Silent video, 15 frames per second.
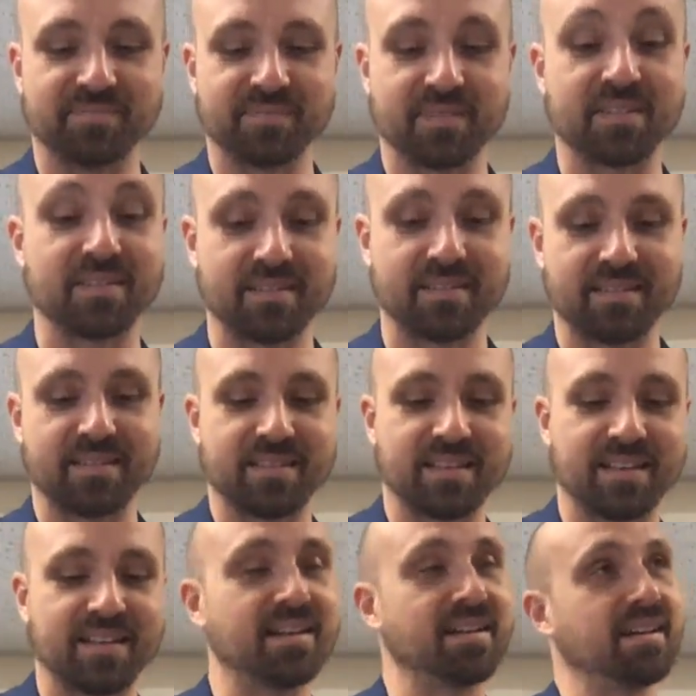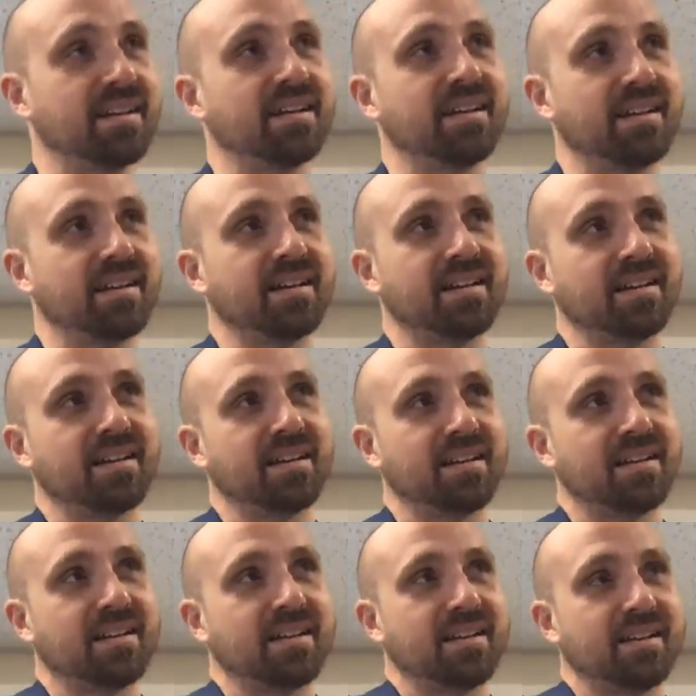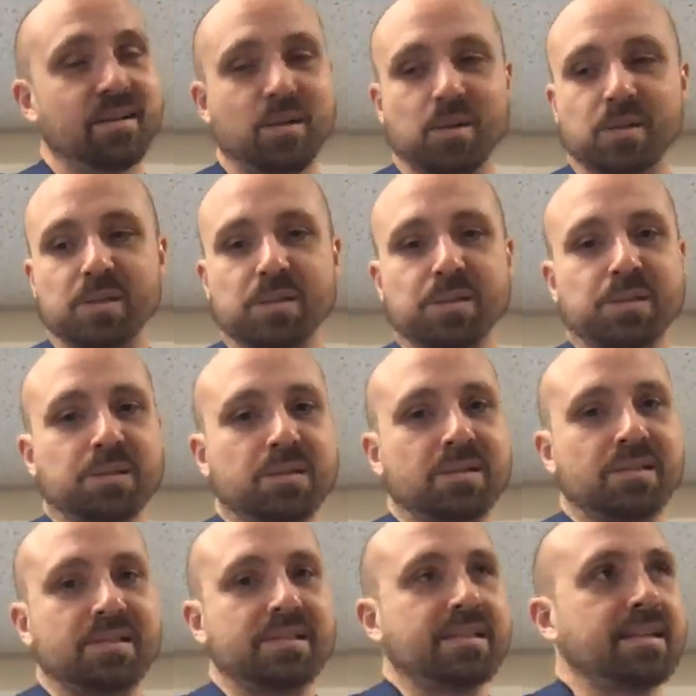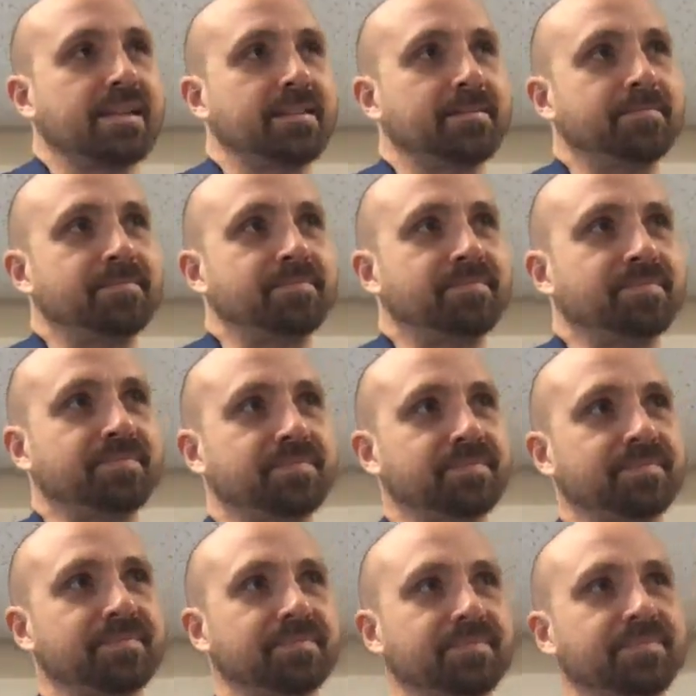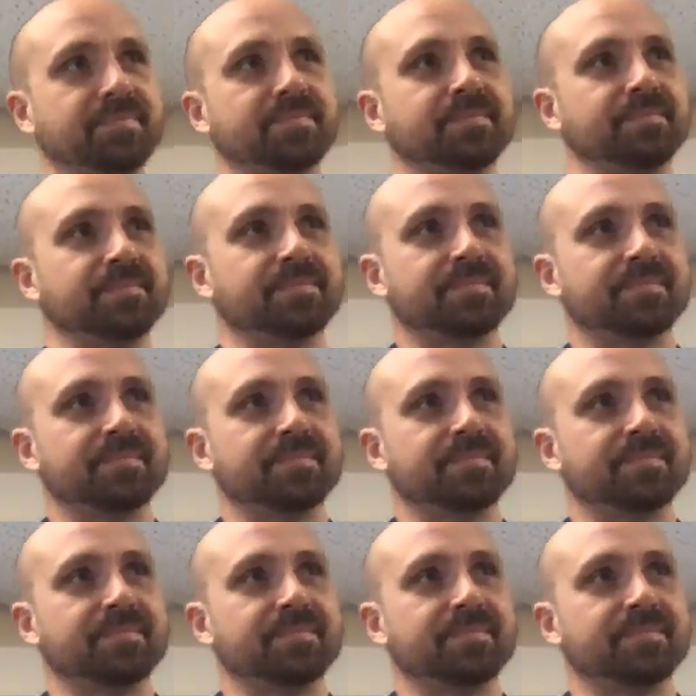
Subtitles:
Yeah, his like highest, or like the most impressive thing I remember him doing was